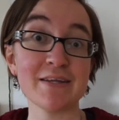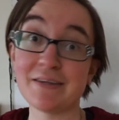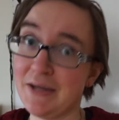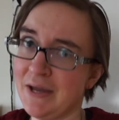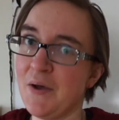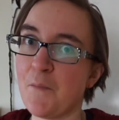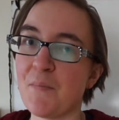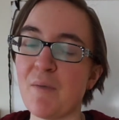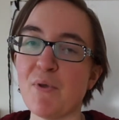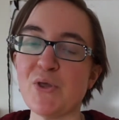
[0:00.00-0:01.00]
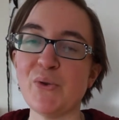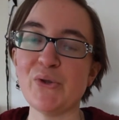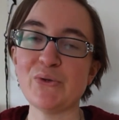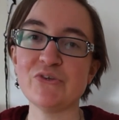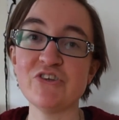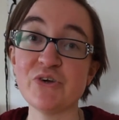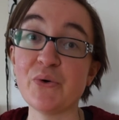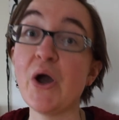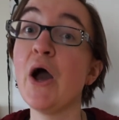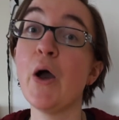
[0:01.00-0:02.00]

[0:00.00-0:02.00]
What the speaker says: and maybe you do too.